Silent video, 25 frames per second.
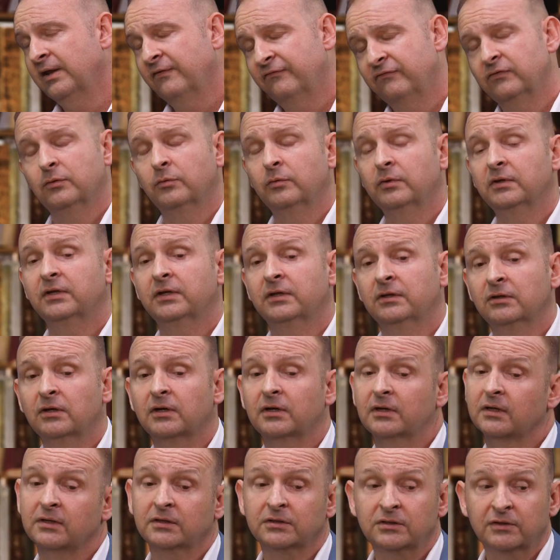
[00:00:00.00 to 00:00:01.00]
if you really
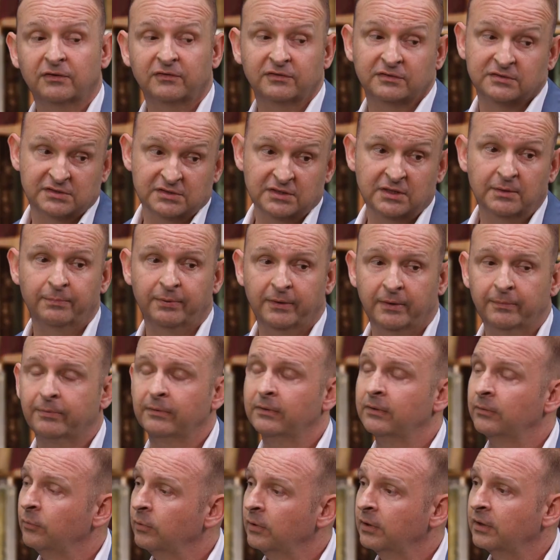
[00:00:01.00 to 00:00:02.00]
look, and you can see
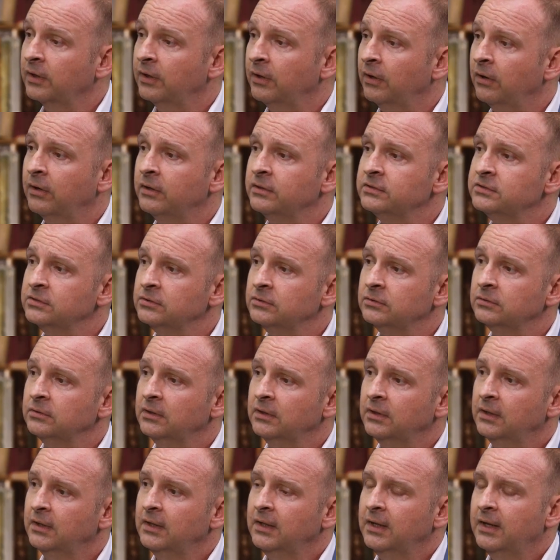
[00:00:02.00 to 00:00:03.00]
people are working hard too.
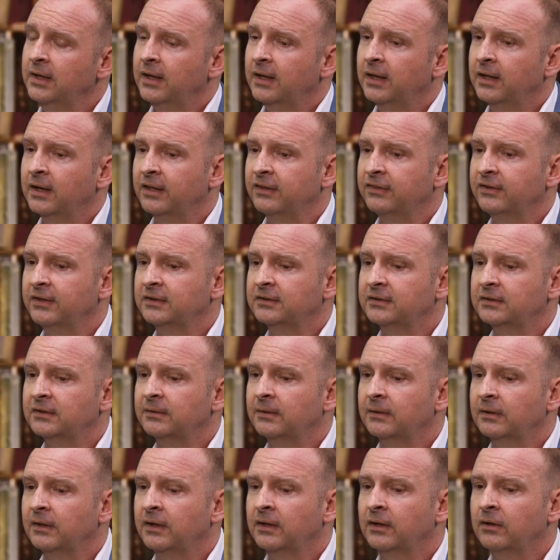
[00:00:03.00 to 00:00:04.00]
And I think
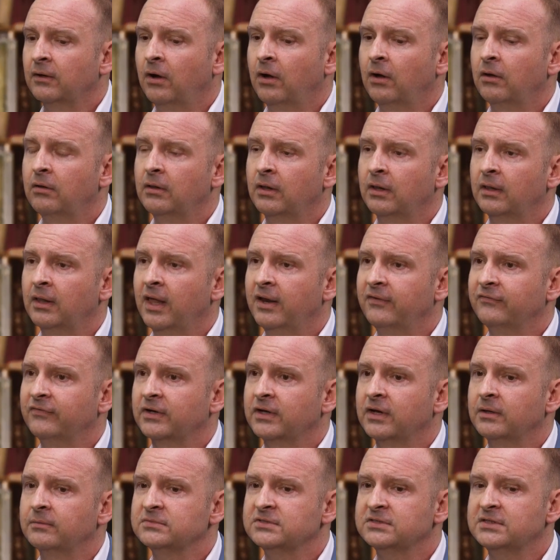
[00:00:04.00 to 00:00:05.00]
that a lot of
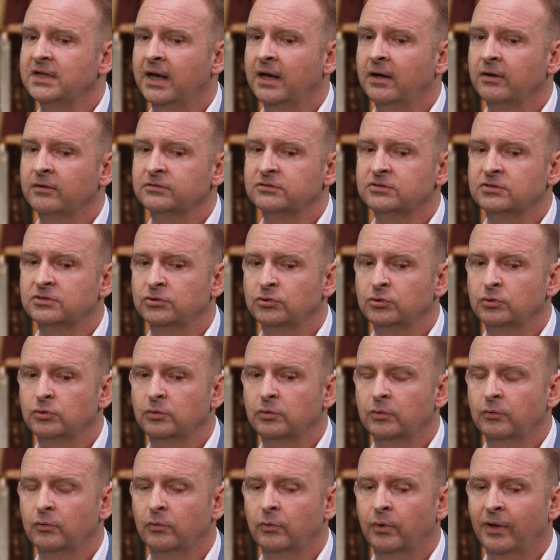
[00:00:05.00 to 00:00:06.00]
it comes down
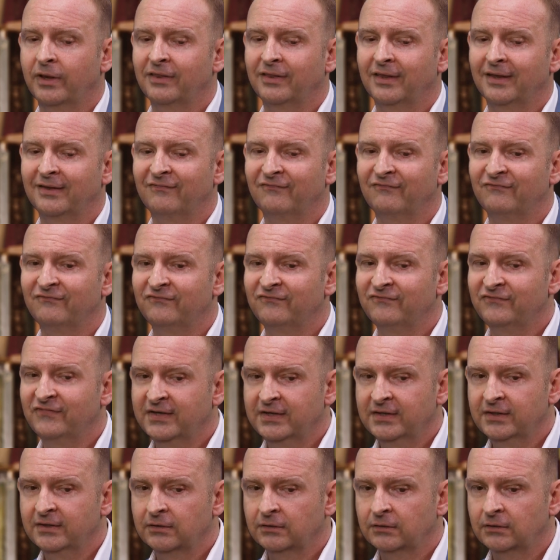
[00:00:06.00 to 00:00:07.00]
to whether they
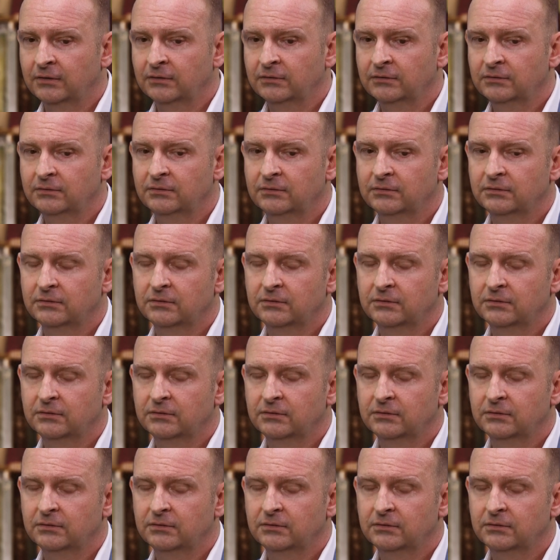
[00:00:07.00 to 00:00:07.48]
feel